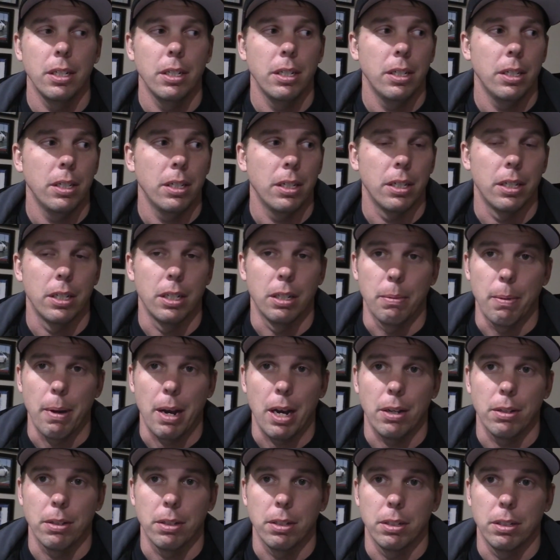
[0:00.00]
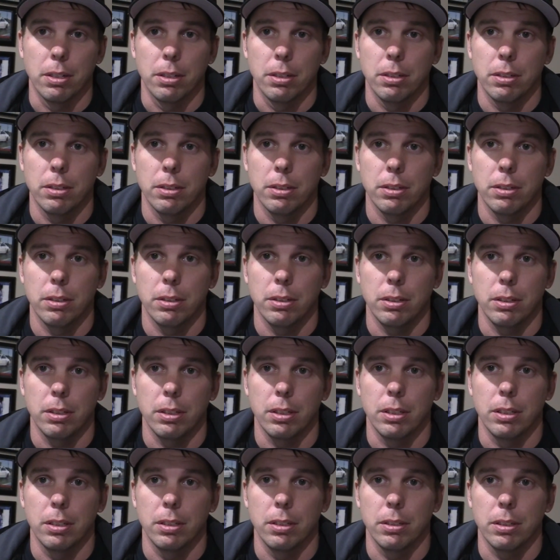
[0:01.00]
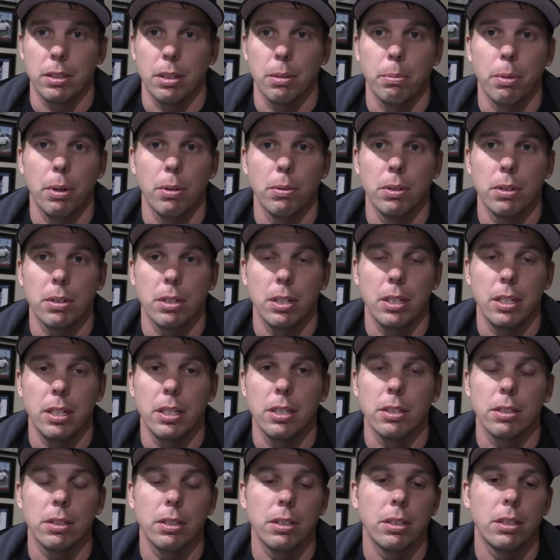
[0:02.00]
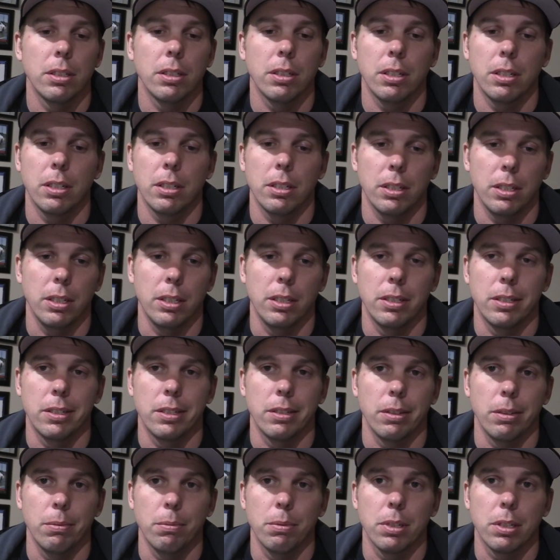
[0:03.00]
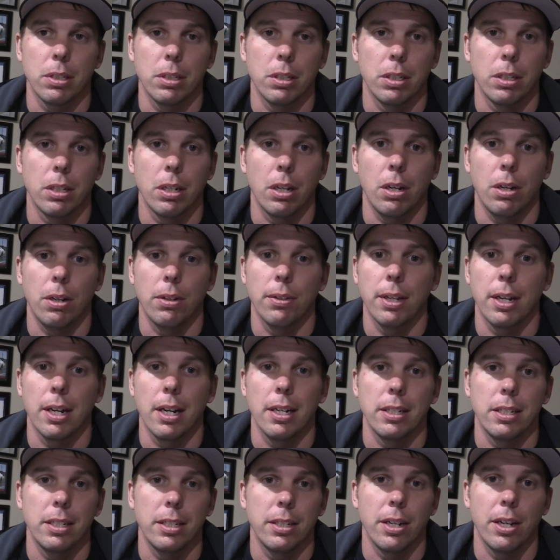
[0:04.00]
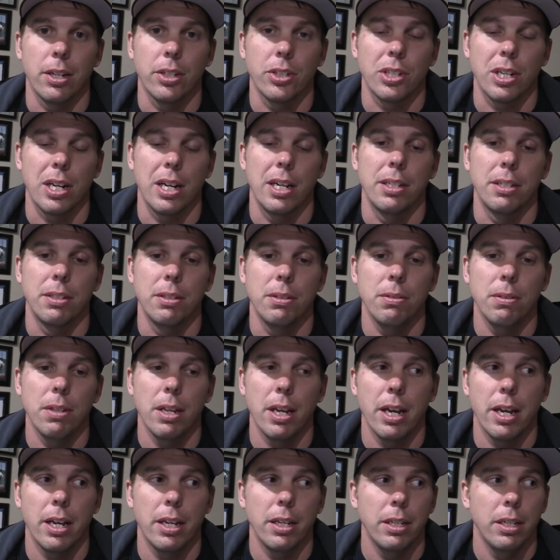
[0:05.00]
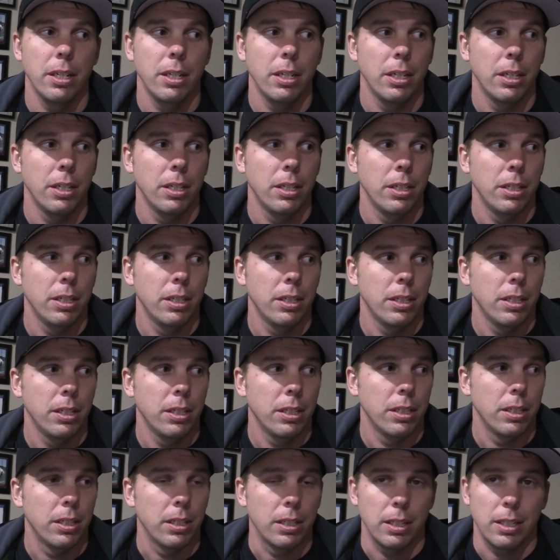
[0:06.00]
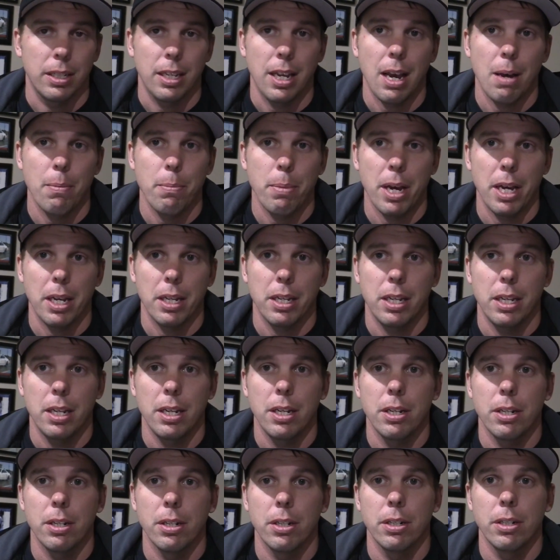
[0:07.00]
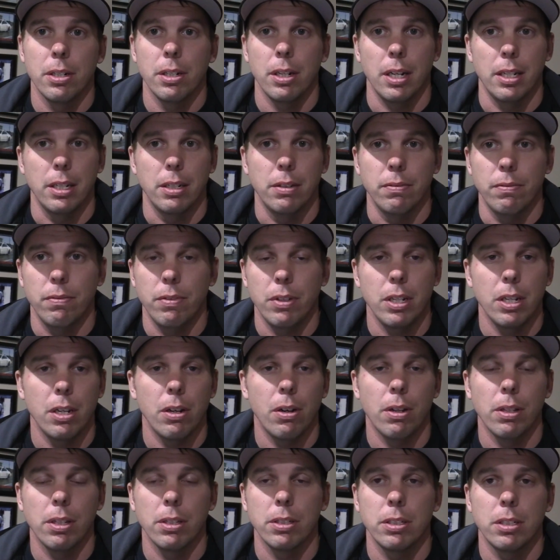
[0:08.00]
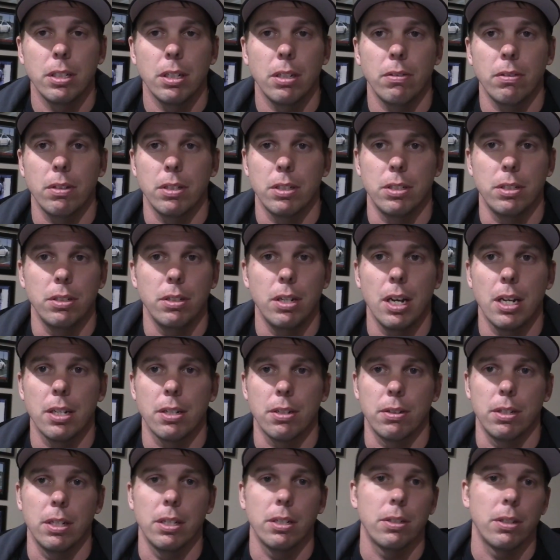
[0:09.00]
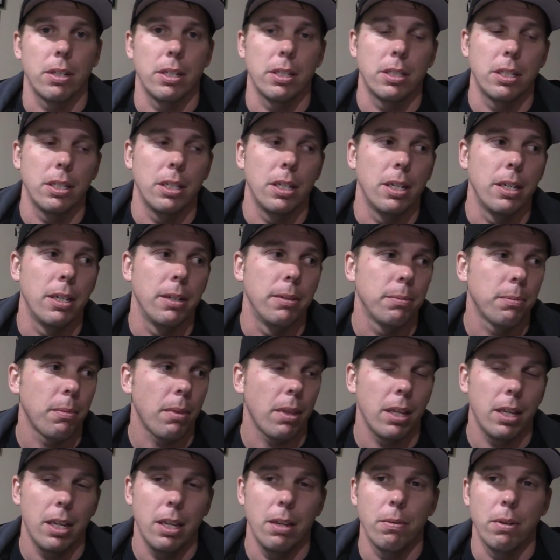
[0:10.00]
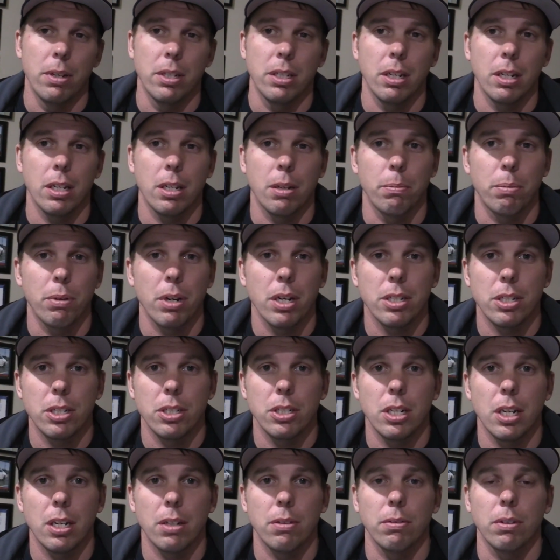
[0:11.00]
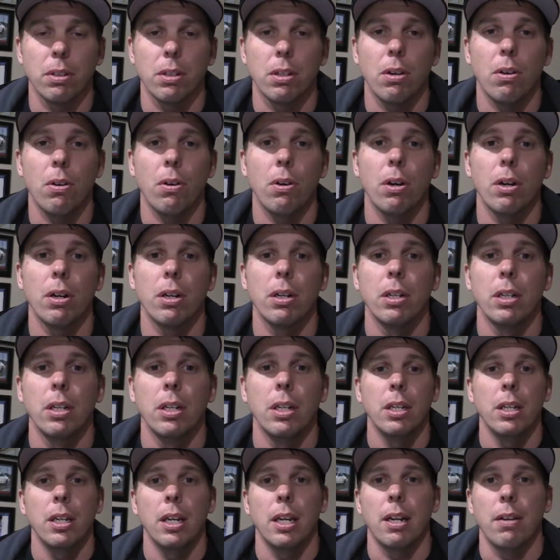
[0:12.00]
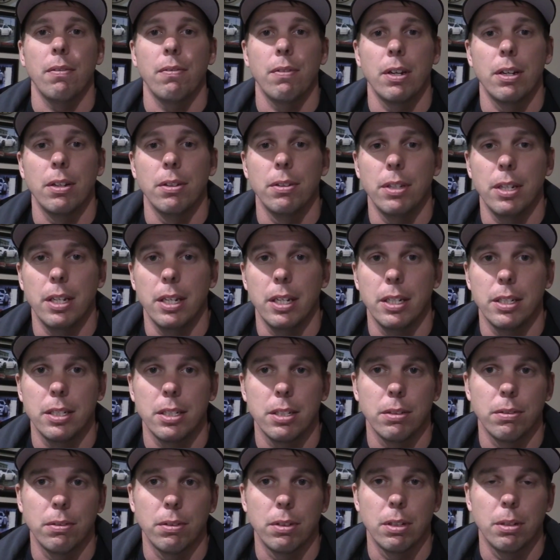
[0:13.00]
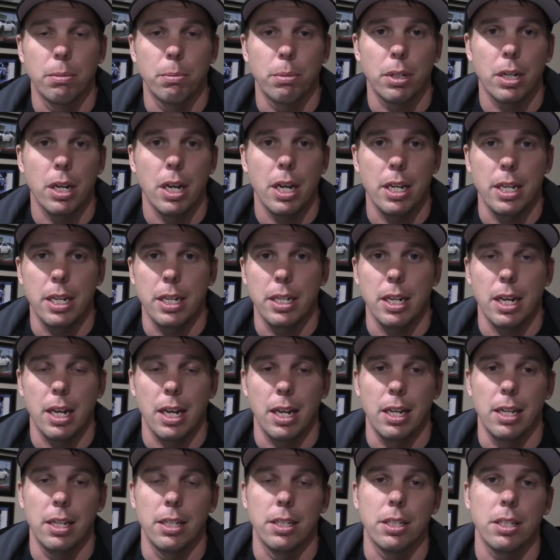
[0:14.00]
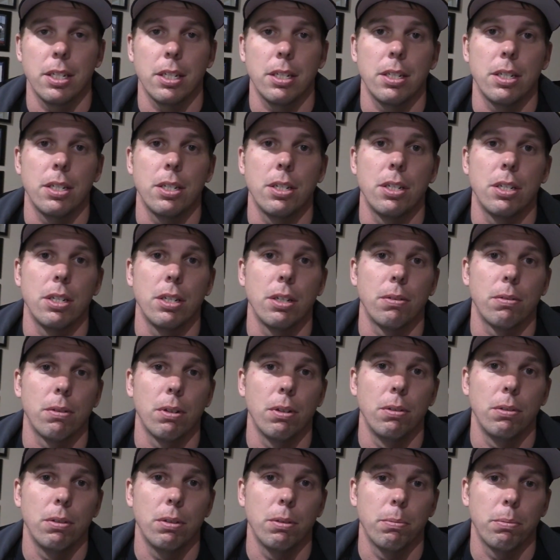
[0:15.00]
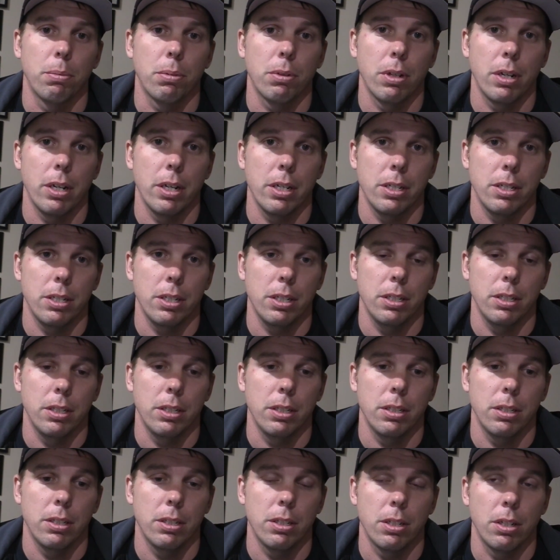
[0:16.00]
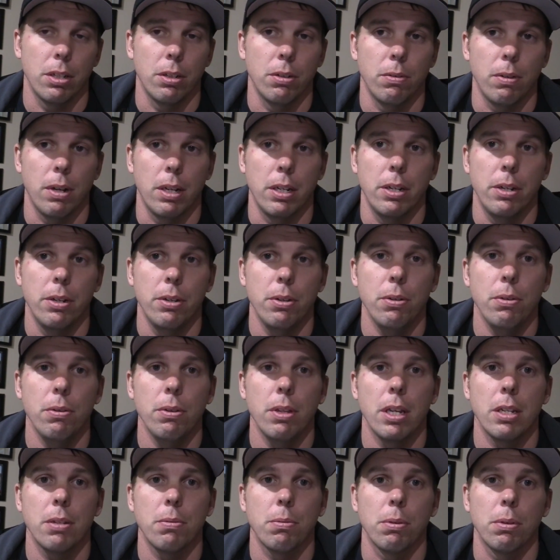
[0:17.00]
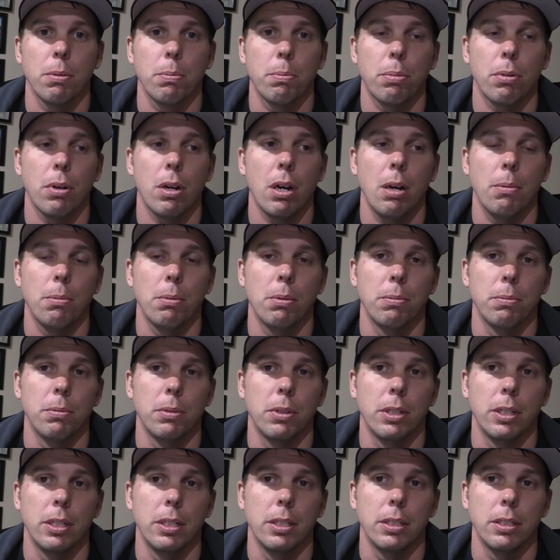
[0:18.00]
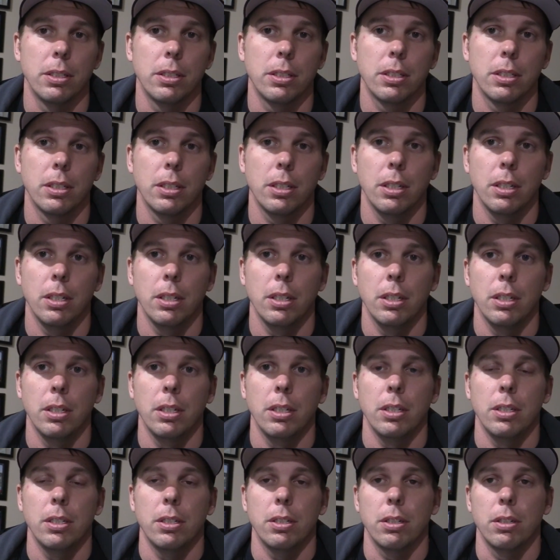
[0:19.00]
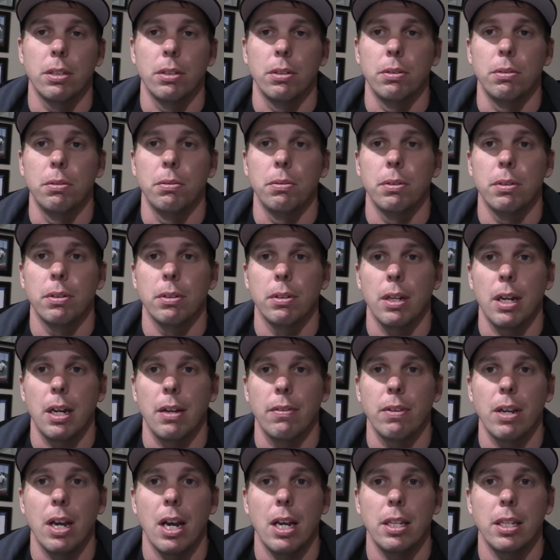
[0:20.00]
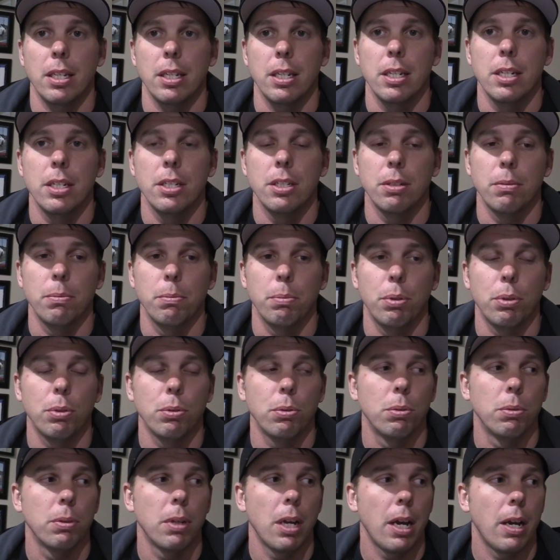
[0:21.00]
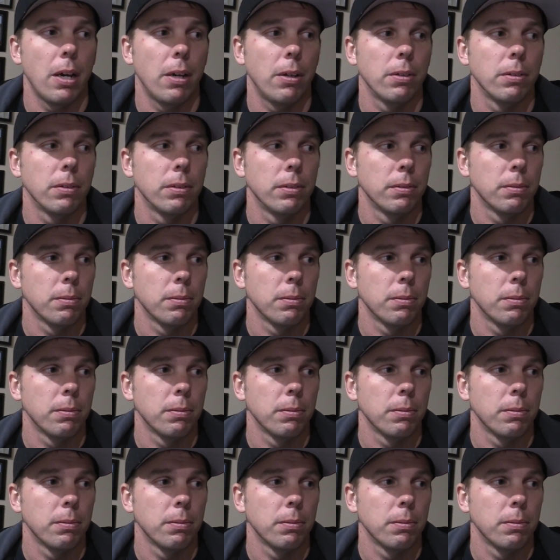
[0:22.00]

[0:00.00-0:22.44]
how the components of the engine look, it was a good call that I did not try and do that. Got back here. I didn't video all this stuff because you guys aren't interested in it. Anyways, did a compression check on the car, and I found that cylinder number 8 has 0 compression. So I knew that's where the problem was. So I've got the engine pulled out.